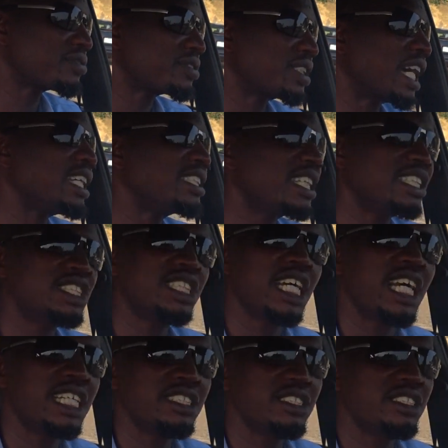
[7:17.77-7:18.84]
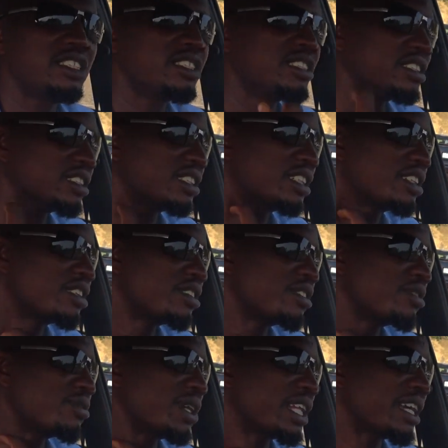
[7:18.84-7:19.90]
there is a change.
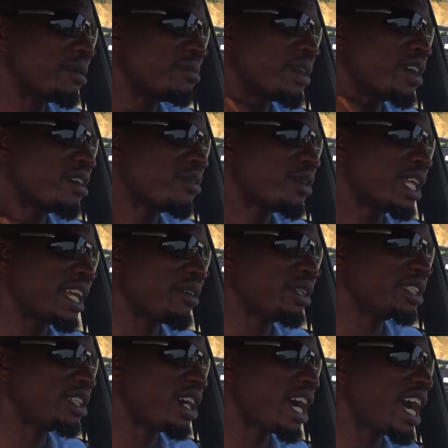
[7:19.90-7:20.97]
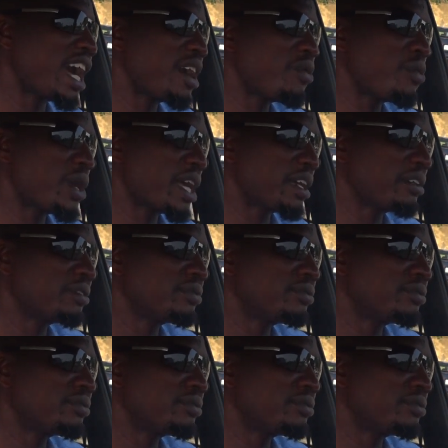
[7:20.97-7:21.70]
When I was on highway